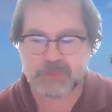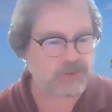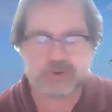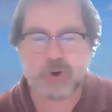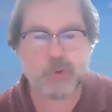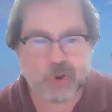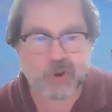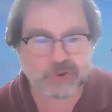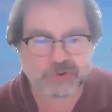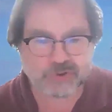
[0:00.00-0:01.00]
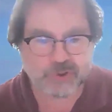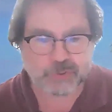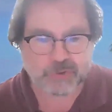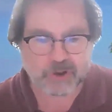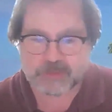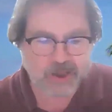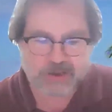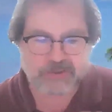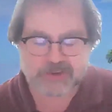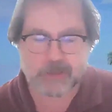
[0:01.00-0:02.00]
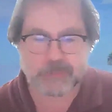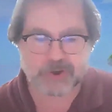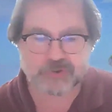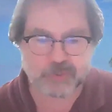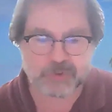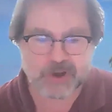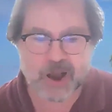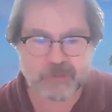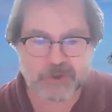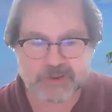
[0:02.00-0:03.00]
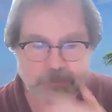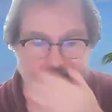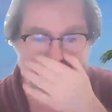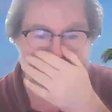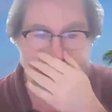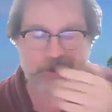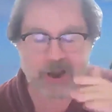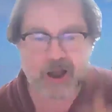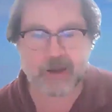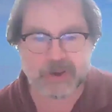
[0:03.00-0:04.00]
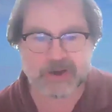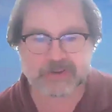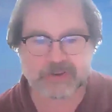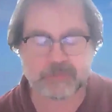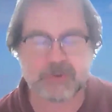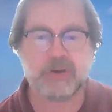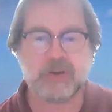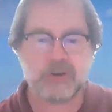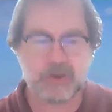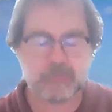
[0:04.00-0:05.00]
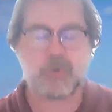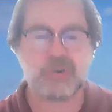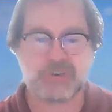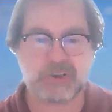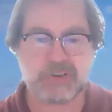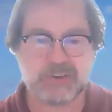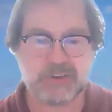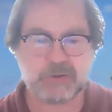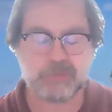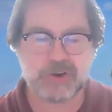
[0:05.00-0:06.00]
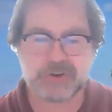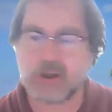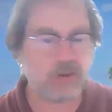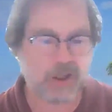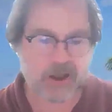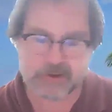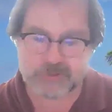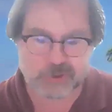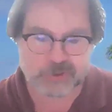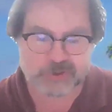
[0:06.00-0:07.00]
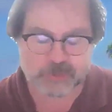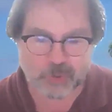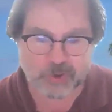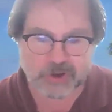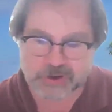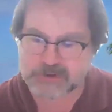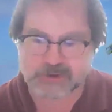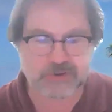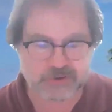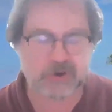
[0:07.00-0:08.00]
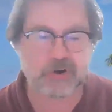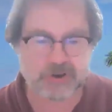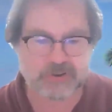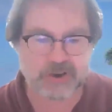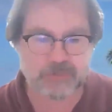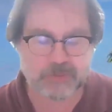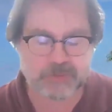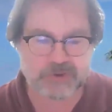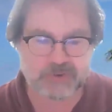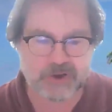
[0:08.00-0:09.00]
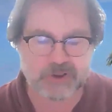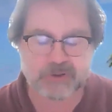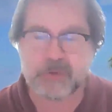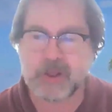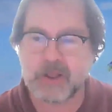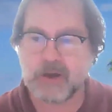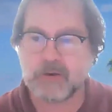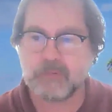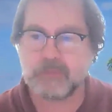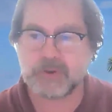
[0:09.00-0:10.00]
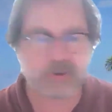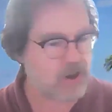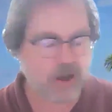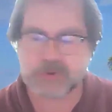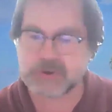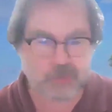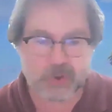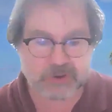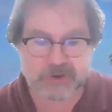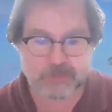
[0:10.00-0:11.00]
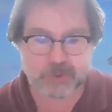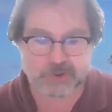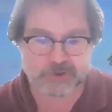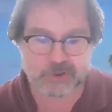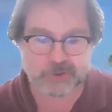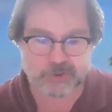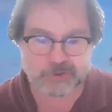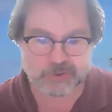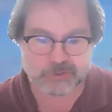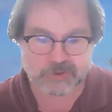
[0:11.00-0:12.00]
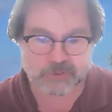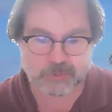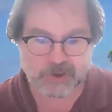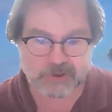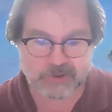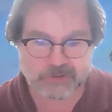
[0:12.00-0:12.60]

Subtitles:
That's no longer true. And that stopped being true with communism. When communism emerged on the scene in Russia, a lot of Jews supported it because the czars had been mistreating them. But the communists quickly persecuted Jews as well.